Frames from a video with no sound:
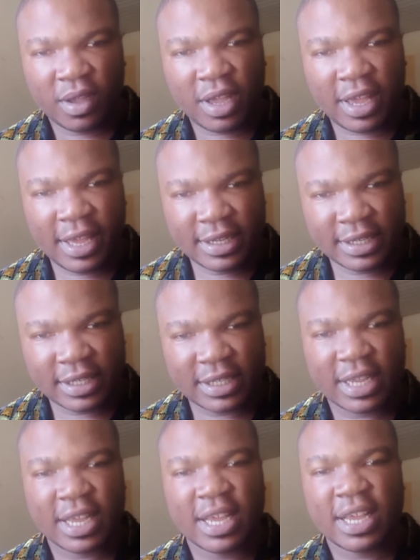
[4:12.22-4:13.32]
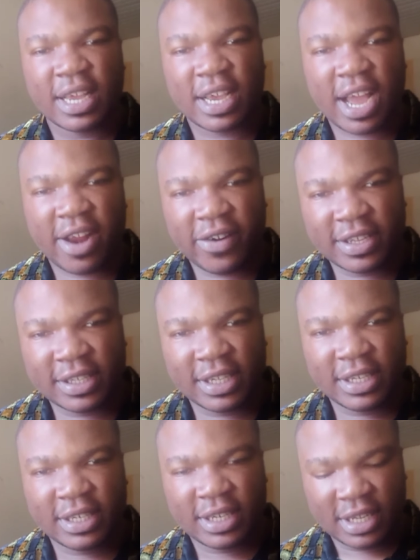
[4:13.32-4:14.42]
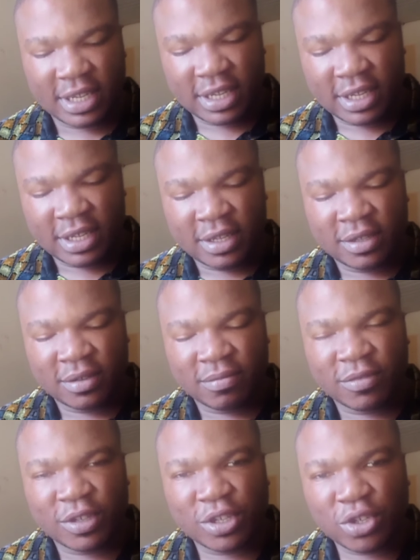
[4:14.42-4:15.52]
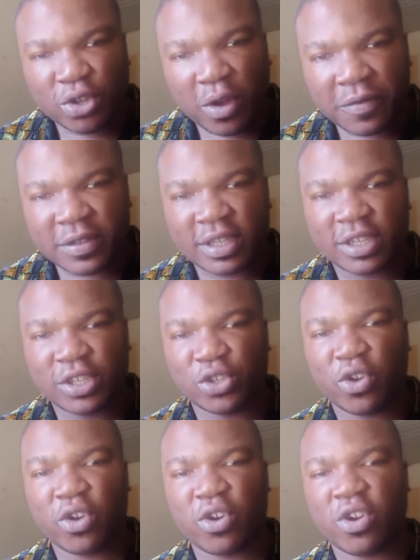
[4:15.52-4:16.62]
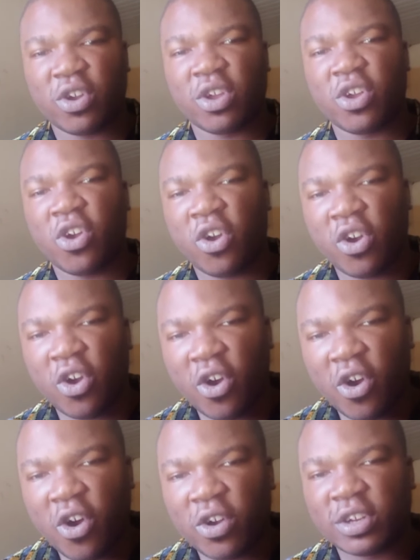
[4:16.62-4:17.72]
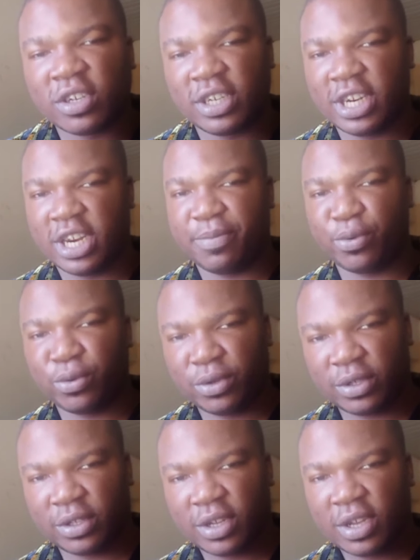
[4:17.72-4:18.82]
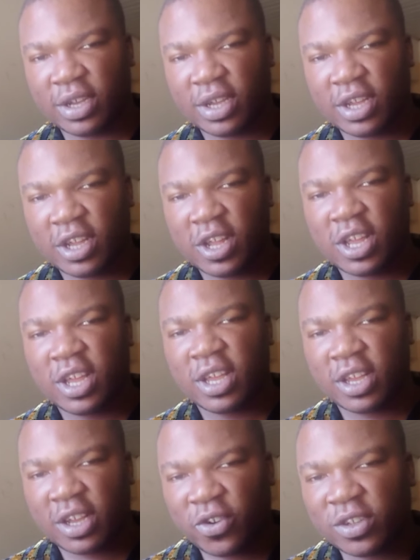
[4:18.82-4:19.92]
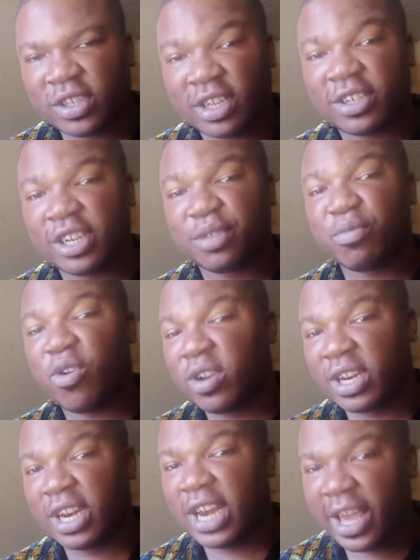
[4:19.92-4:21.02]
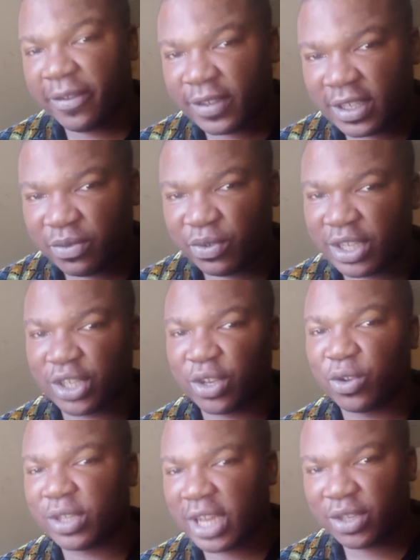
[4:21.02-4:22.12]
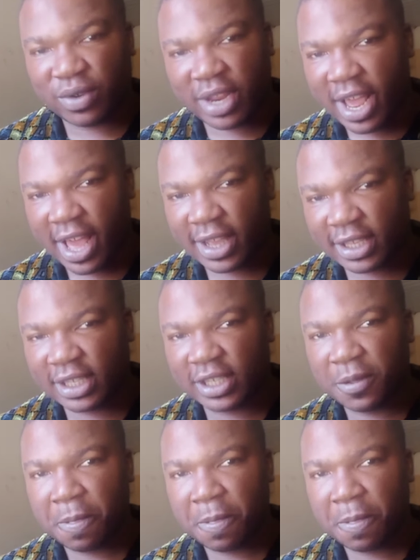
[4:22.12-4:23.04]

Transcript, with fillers: Kiss, caressing, soft suck on the nipples. Concentrate more on the left, which is closer to the heart.